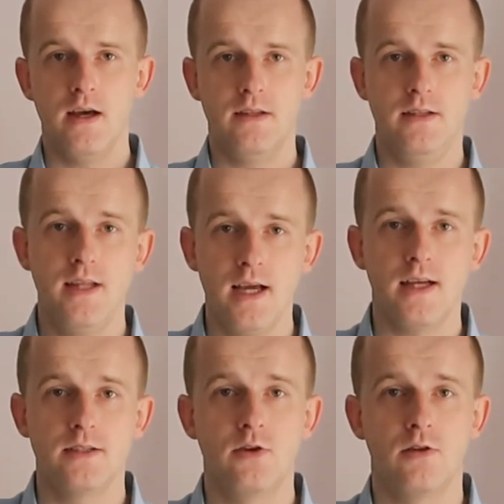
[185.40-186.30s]
The
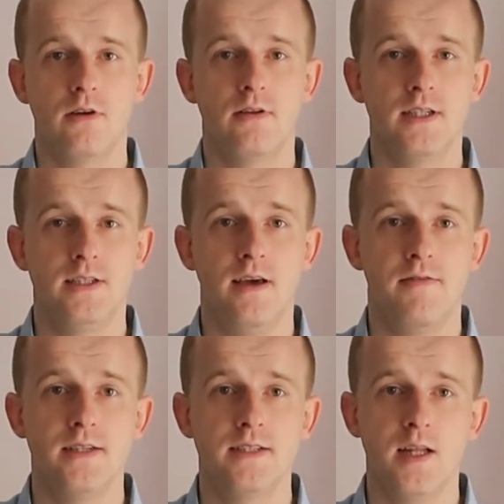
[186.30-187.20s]
data stored on
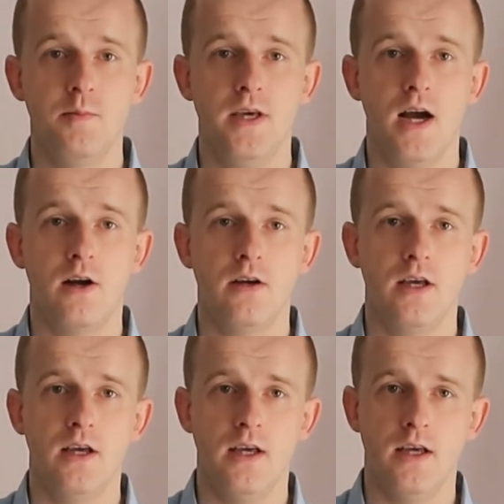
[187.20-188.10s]
HDFS can be
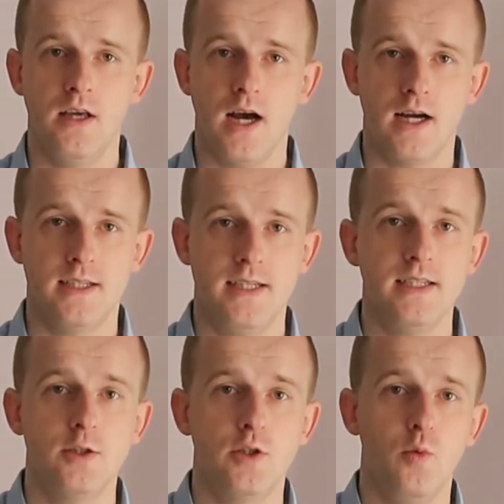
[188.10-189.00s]

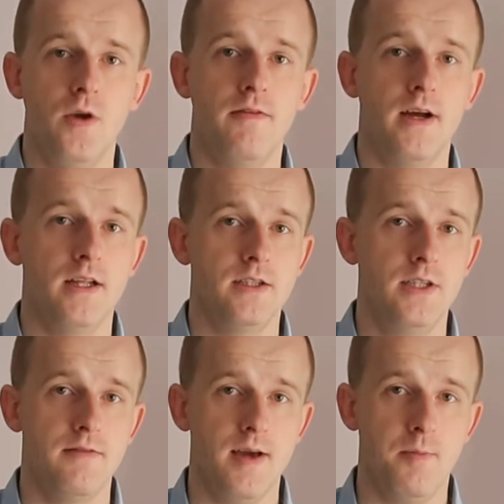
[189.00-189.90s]
accessed with a
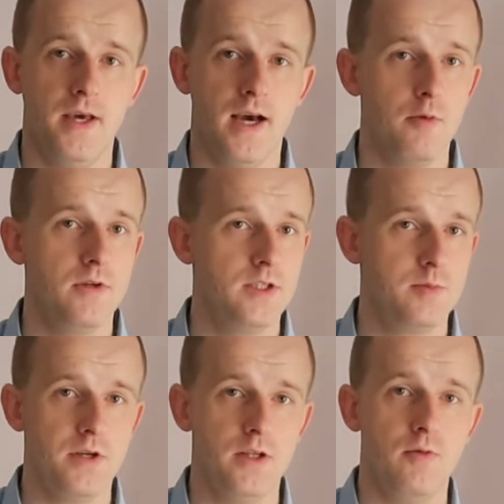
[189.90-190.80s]
Java API, which
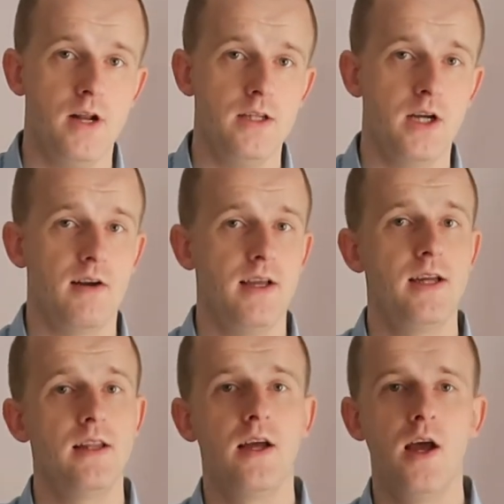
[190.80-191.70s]
is pretty well
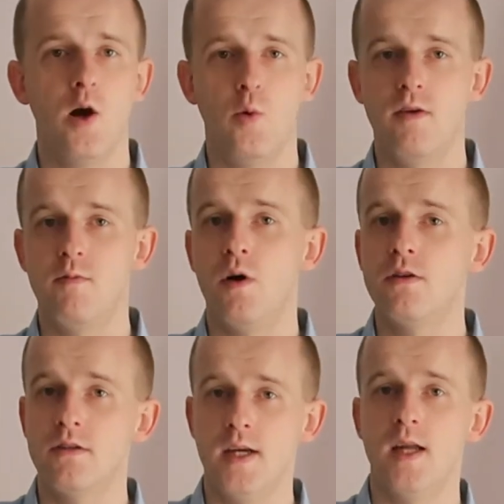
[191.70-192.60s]
integrated with
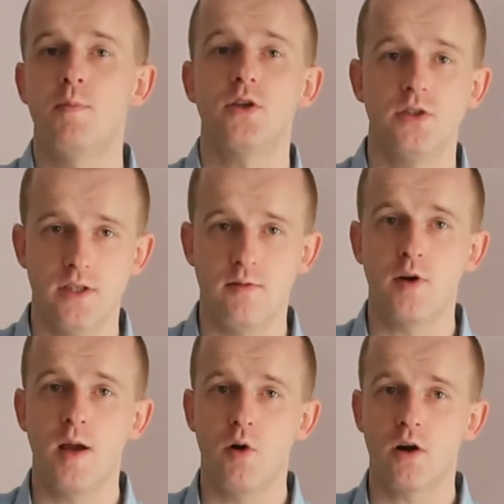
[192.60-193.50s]
modern data processing
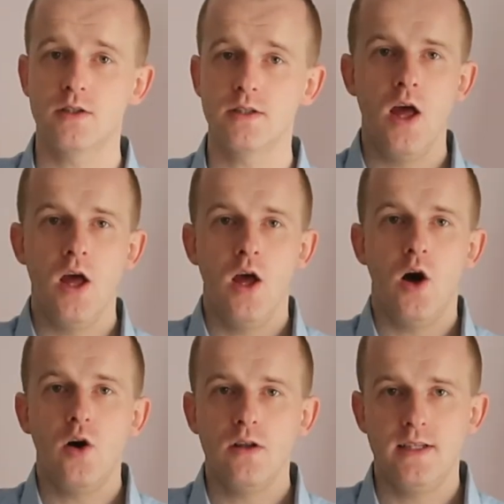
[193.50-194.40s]
frameworks.
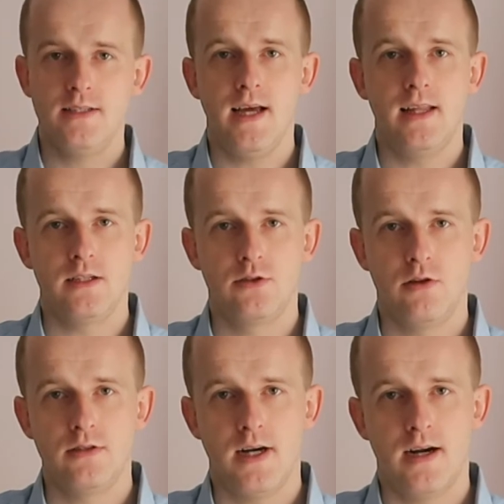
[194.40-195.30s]
All these data
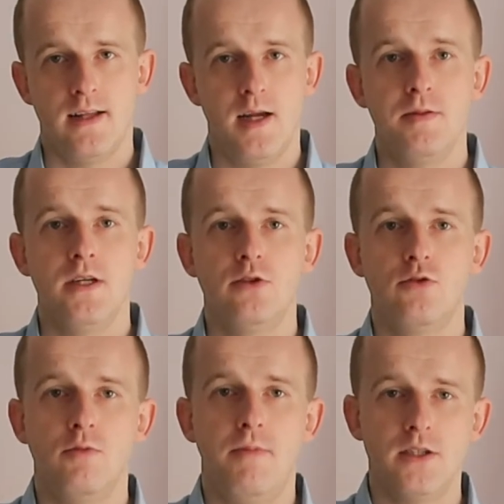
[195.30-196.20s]
stores are adapted
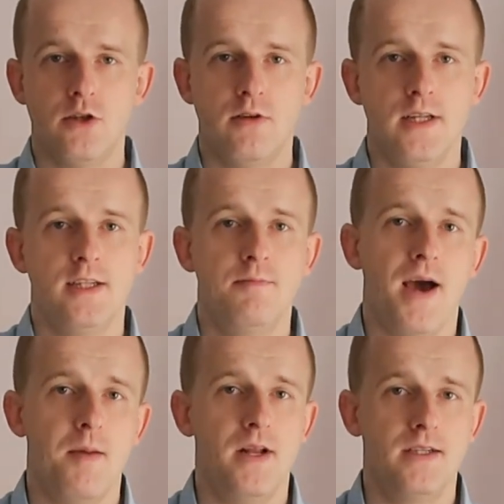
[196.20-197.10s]
to batch-oriented
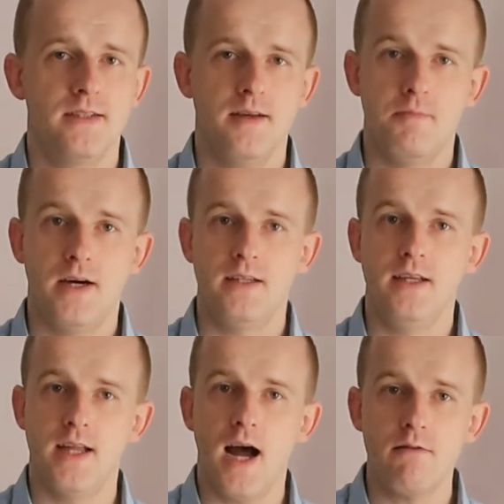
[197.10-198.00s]
pipelines, but
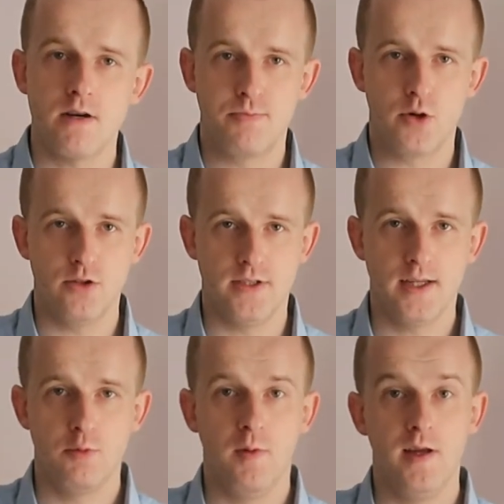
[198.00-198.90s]
in our
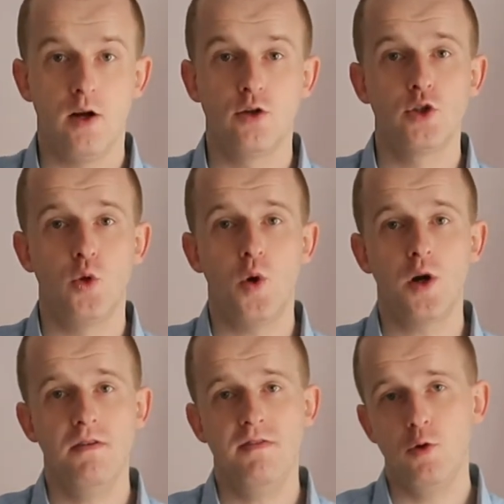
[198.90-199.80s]
project we will also
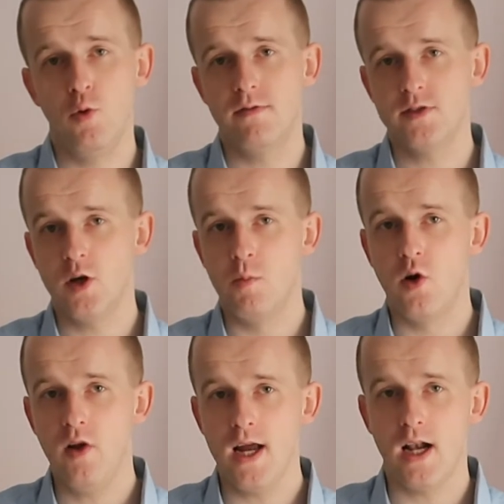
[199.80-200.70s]
work with
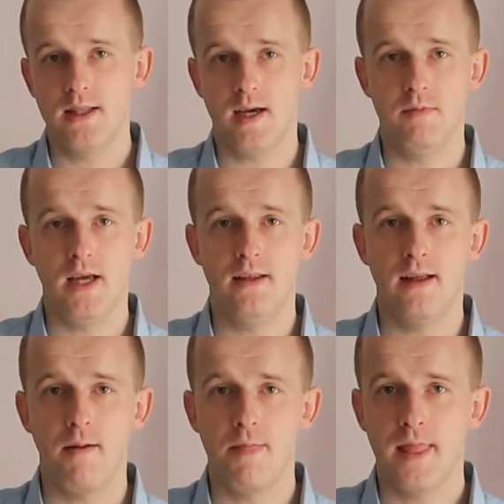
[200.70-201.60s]
some real-time
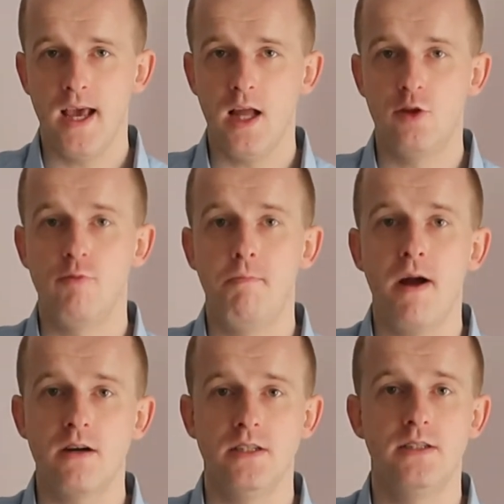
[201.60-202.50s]
data. And to
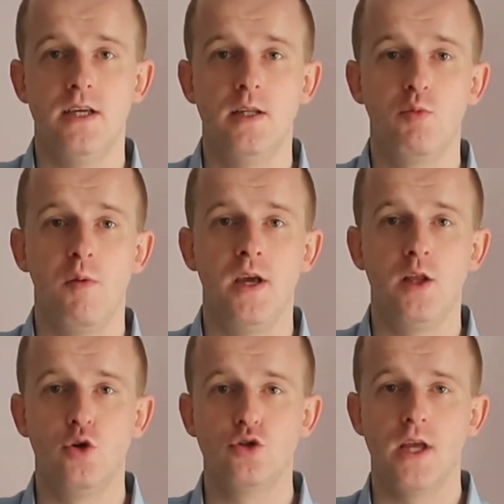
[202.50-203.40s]
process it, we
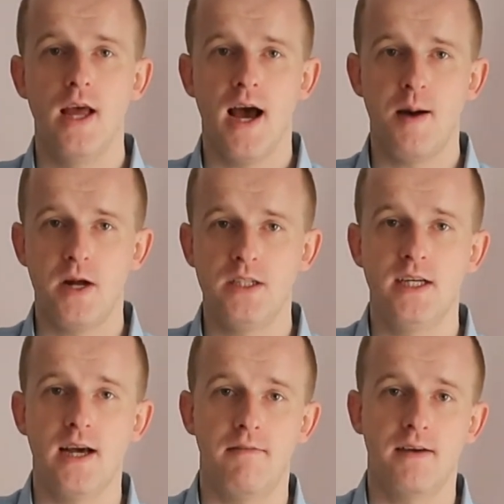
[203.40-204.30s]
will use
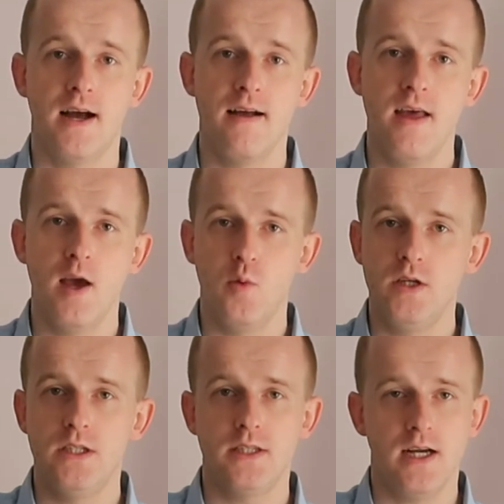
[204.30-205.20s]
Apache Kafka,
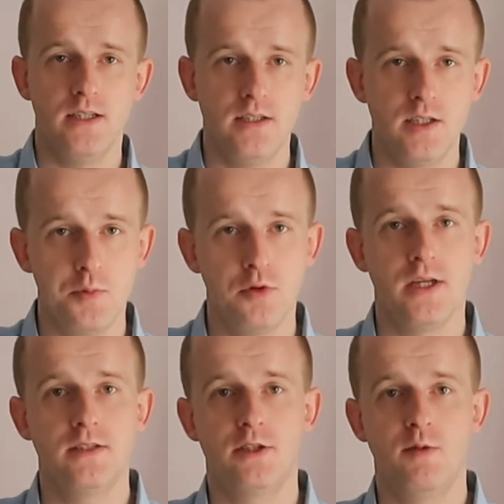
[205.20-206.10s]
which is a
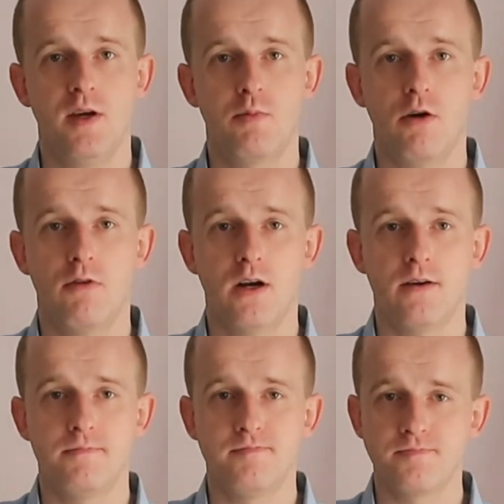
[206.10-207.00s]
distributed streaming broker.
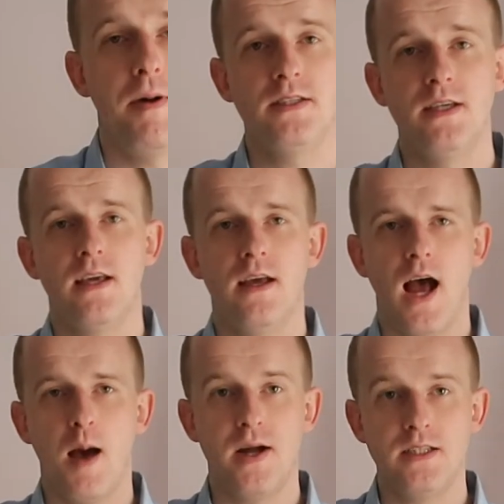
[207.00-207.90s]
Apache
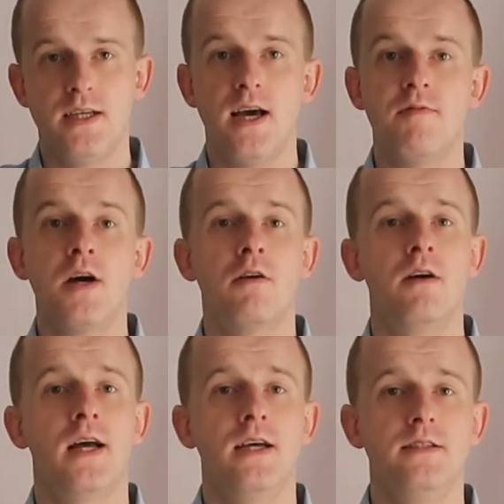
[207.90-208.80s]
Kafka
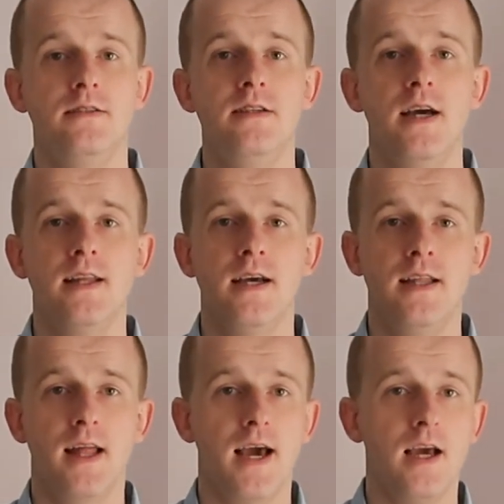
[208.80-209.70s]
organizes the data
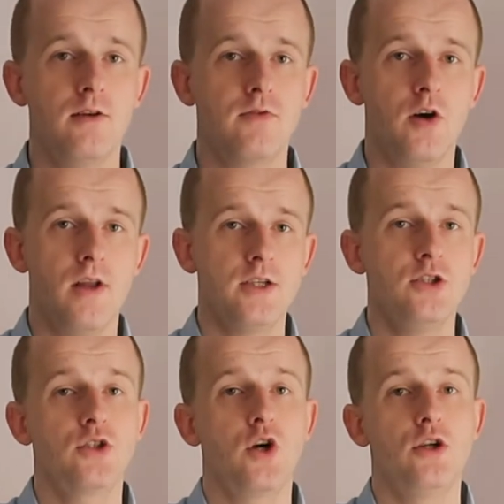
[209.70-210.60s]
in a kind of
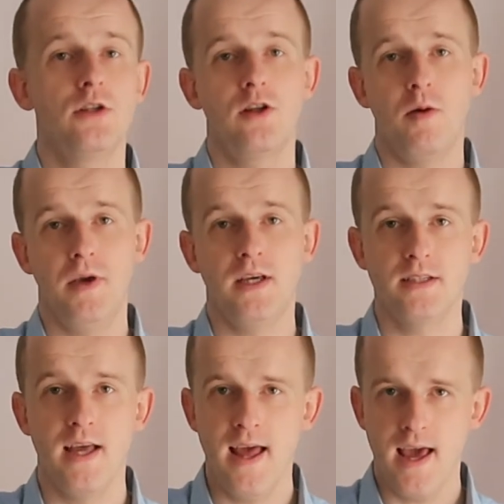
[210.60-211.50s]
collections called
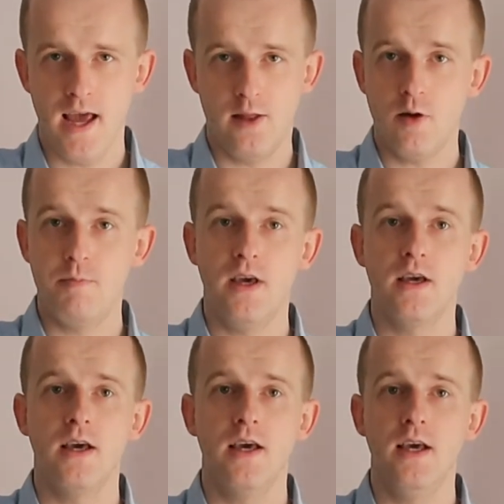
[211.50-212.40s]
topics. A
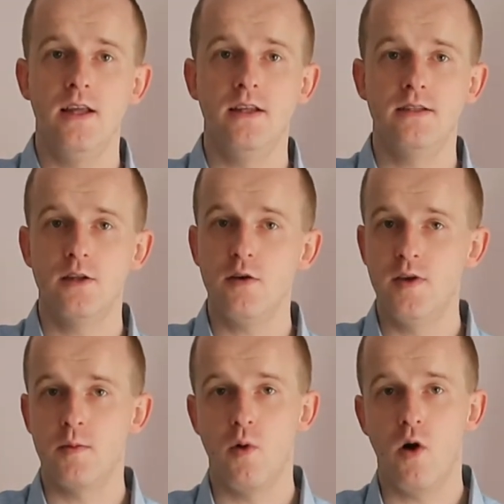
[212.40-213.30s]
topic is
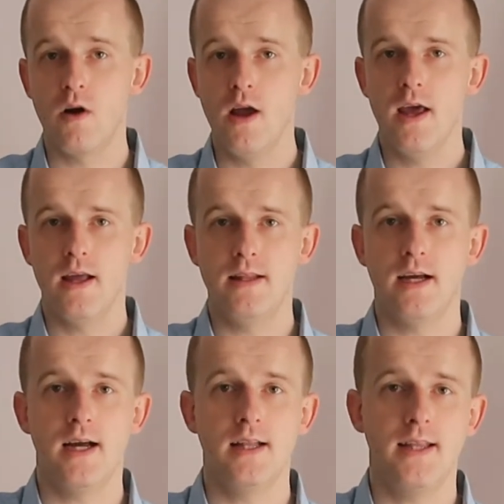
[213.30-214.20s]
nothing more
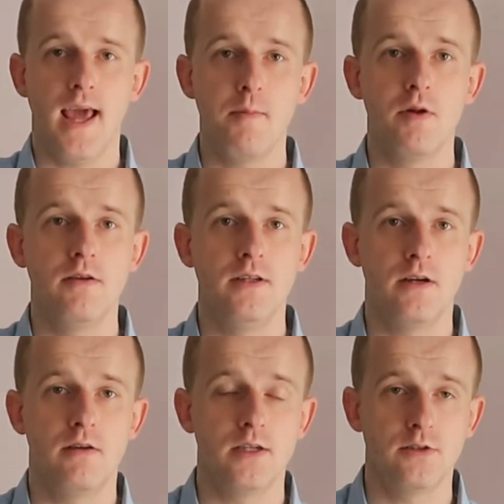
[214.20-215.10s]
than a table in
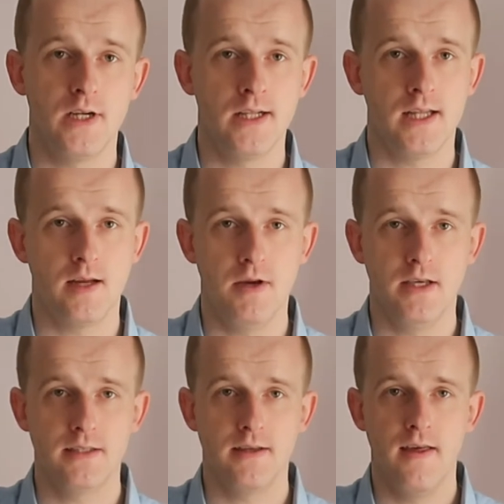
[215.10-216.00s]
the relational
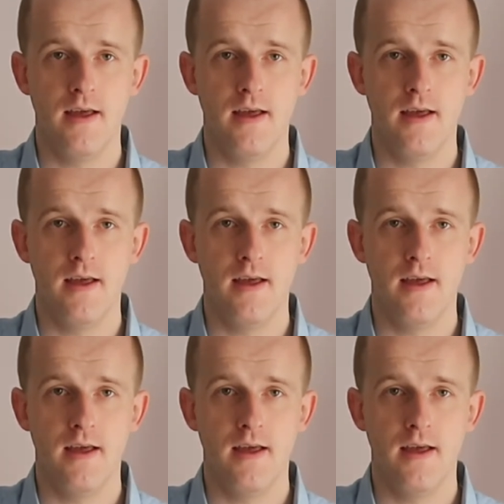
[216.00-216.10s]
database.